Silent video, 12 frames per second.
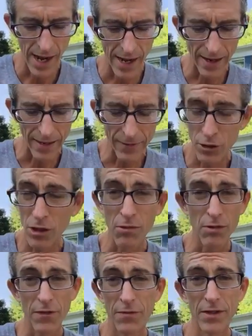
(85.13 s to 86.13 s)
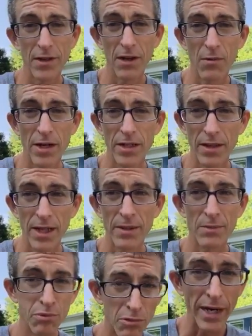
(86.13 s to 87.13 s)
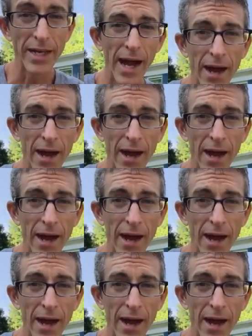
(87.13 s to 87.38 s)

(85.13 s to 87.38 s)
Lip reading: I couldn't really figure out a way to like break